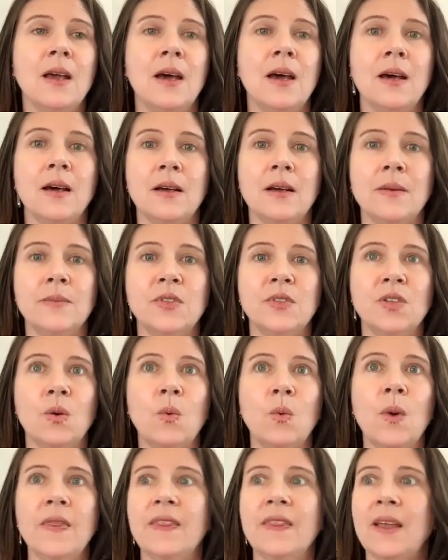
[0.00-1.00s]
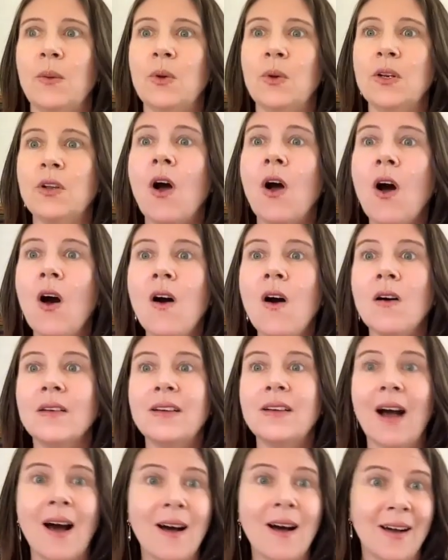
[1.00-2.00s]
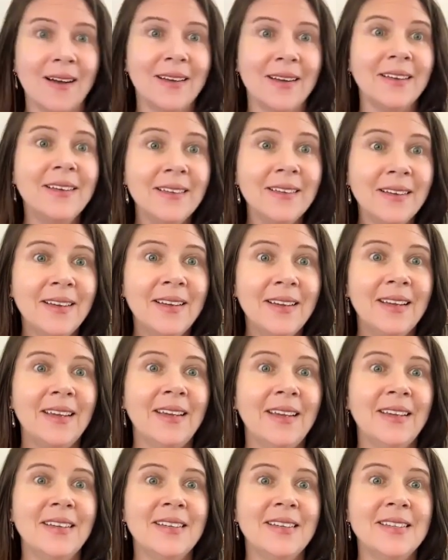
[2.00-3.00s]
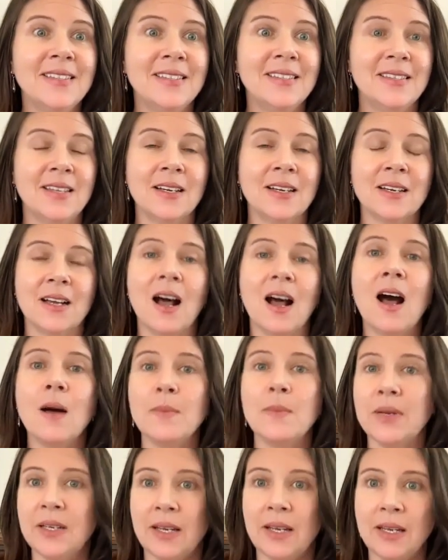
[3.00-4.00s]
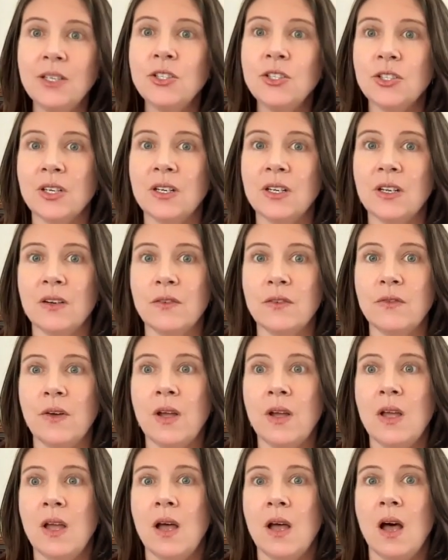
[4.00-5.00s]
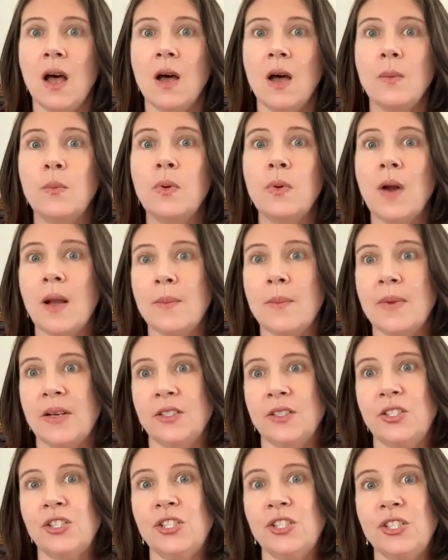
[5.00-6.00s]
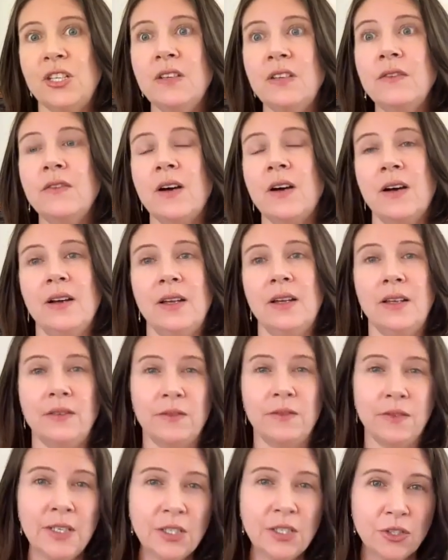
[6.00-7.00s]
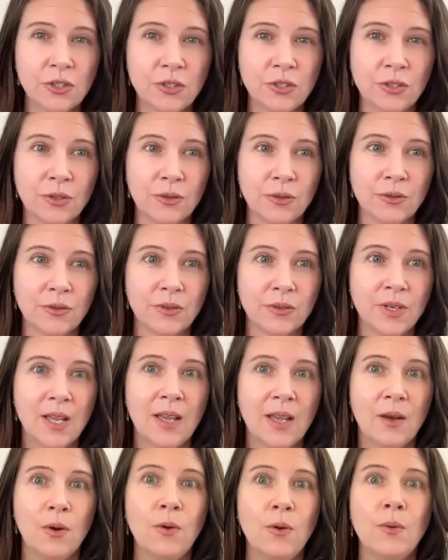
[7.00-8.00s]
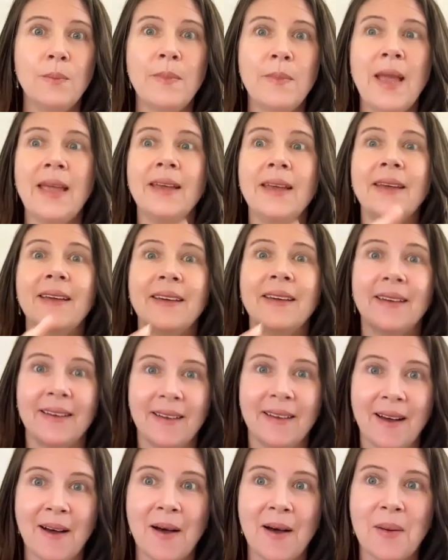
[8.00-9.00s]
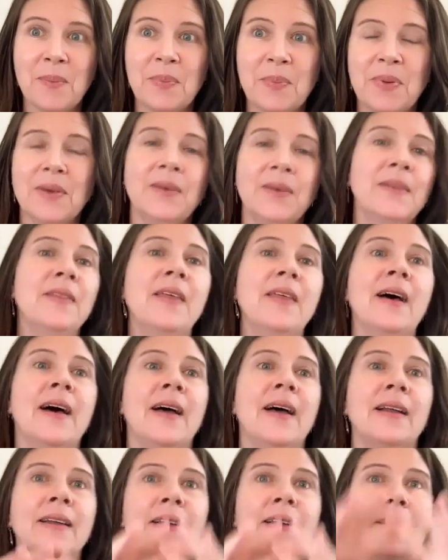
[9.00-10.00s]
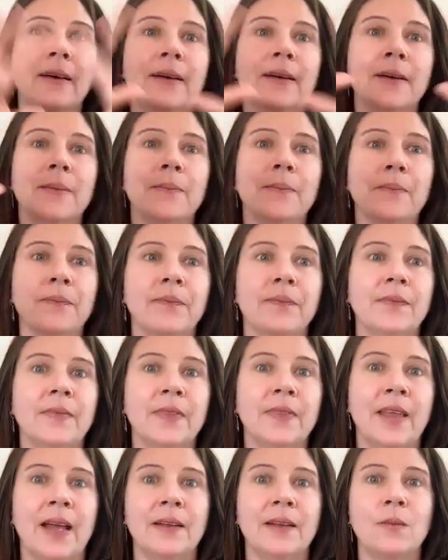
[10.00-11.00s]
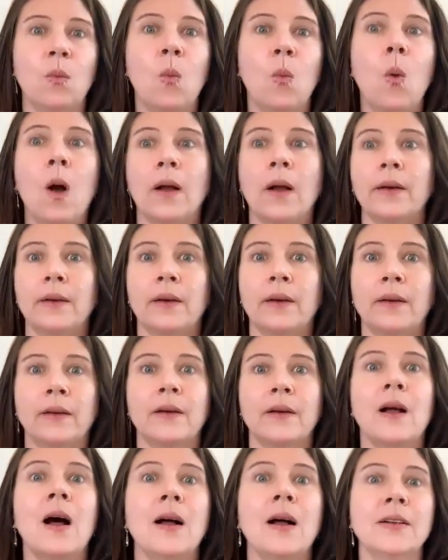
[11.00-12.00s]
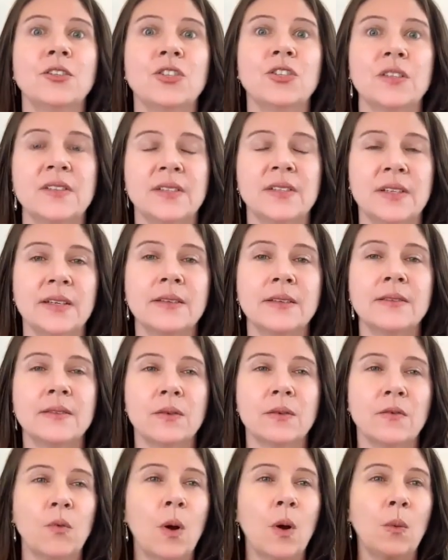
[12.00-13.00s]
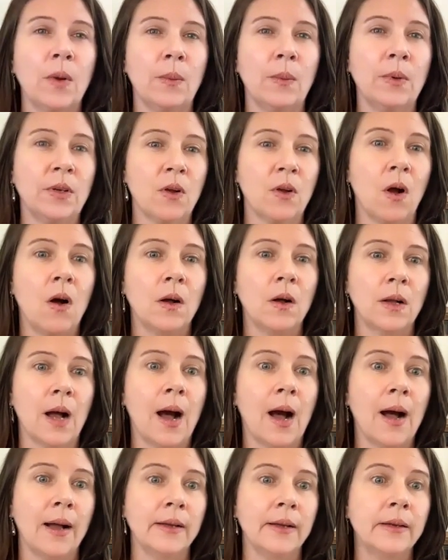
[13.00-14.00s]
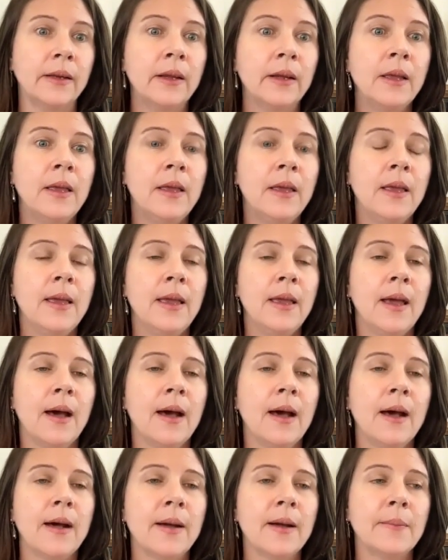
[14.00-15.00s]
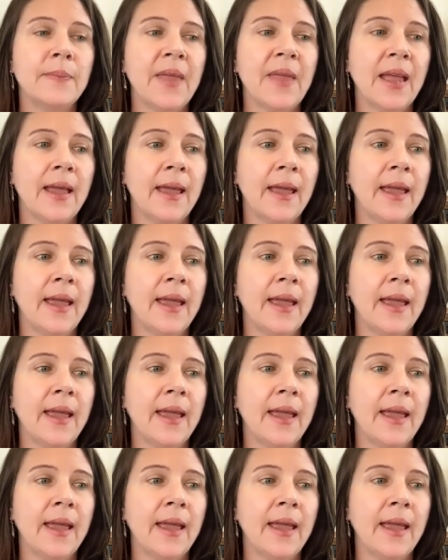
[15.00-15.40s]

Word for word: So what they would call God is the combination of Brahman, Shiva, and Vishnu, who make up that one consciousness of what we would call God. And